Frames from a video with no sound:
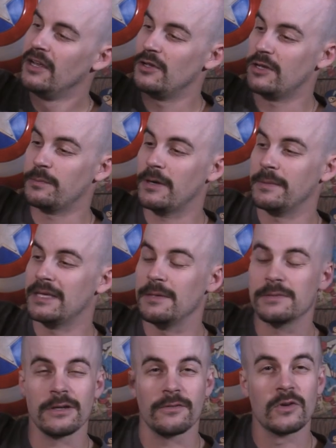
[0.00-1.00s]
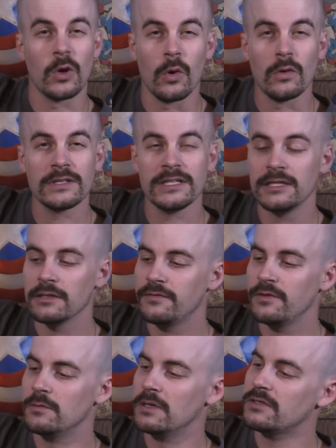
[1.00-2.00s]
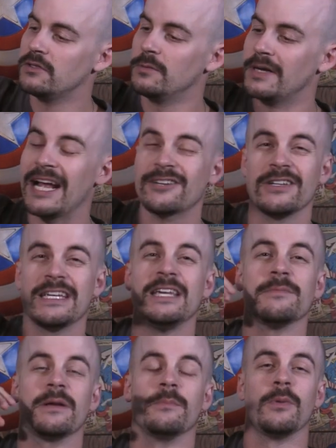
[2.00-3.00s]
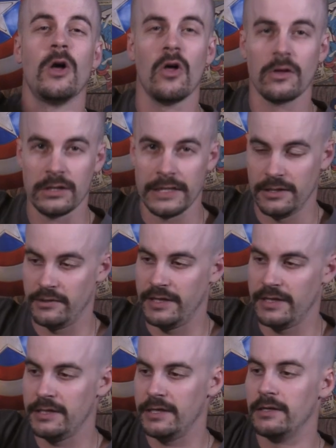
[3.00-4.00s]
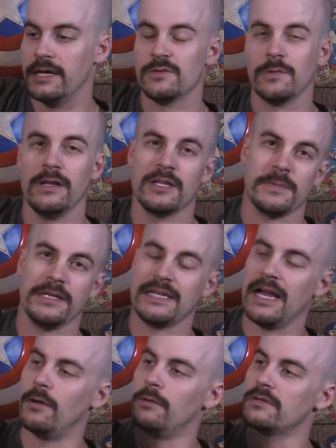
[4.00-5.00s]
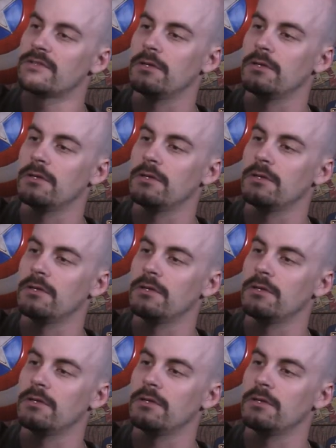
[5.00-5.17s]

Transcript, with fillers: You could probably keep stuff cold in here if you want to, but I actually keep my ball cleaner in here as well as my towels.